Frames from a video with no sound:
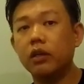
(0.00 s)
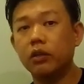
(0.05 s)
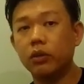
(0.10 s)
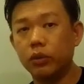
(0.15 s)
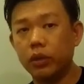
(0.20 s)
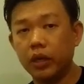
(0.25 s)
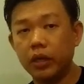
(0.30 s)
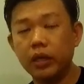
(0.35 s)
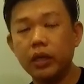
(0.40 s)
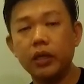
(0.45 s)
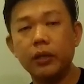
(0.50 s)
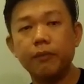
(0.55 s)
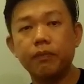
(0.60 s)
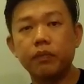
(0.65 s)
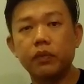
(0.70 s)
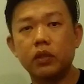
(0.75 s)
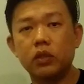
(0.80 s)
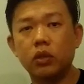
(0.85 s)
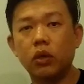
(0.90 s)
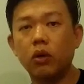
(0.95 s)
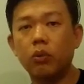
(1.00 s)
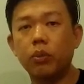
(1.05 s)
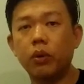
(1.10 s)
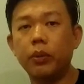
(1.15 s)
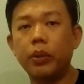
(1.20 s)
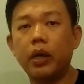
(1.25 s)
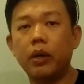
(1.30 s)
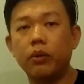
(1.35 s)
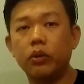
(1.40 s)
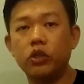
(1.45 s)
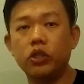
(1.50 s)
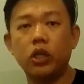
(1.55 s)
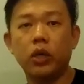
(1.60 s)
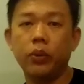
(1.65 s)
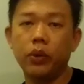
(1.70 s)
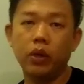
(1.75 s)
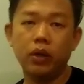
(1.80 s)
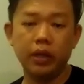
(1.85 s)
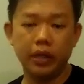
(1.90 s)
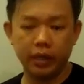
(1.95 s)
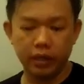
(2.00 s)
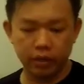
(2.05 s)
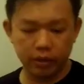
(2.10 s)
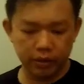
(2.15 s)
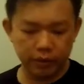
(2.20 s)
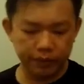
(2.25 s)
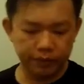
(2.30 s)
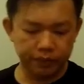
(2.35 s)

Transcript: already, so probably I will share with you later.